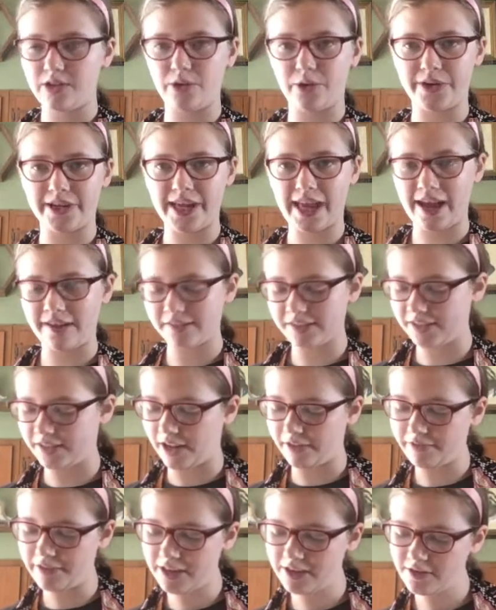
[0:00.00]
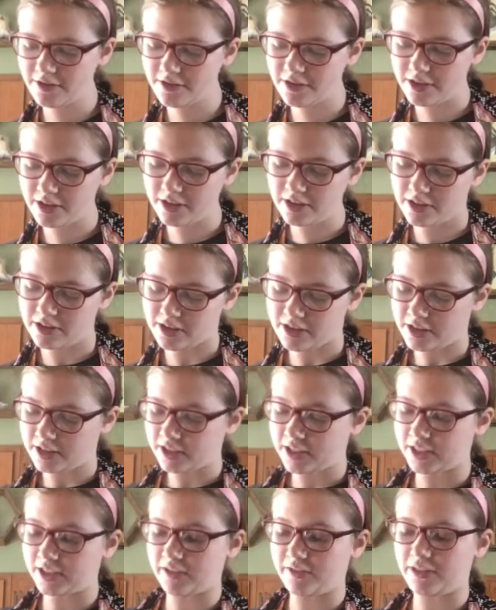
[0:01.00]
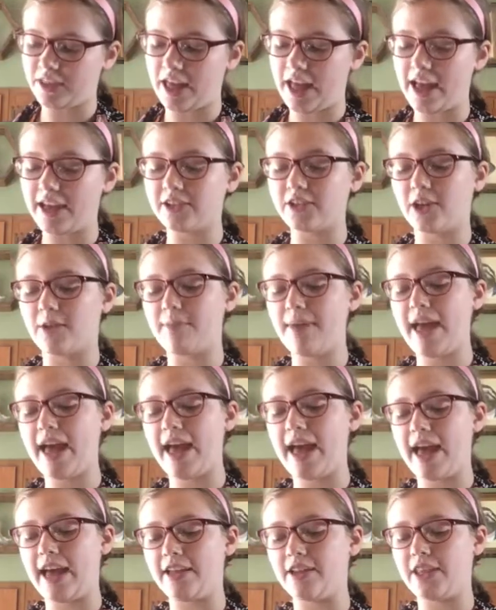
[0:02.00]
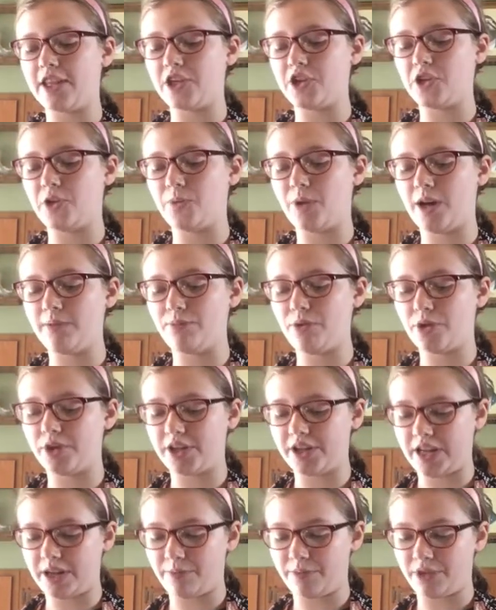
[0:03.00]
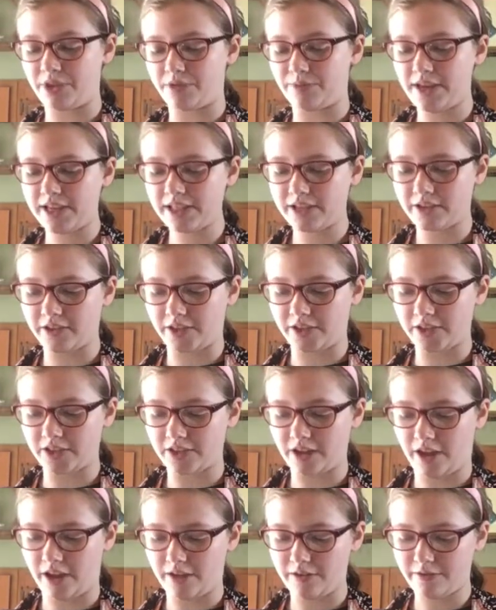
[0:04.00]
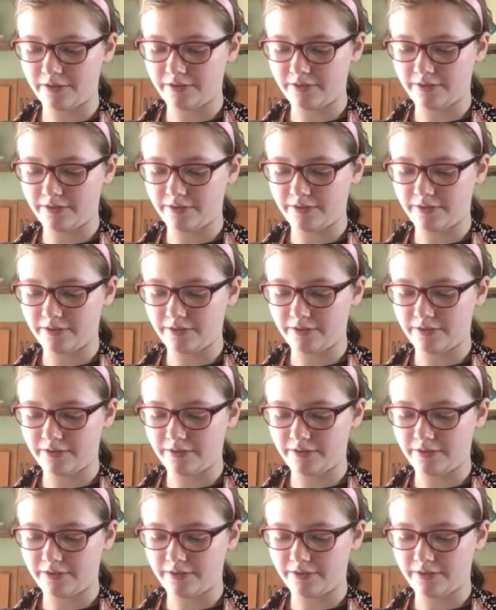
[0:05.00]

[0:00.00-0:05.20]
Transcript: already have stuff in. Because if the eggs are bad, then you don't want to pour it in with the rest of your stuff.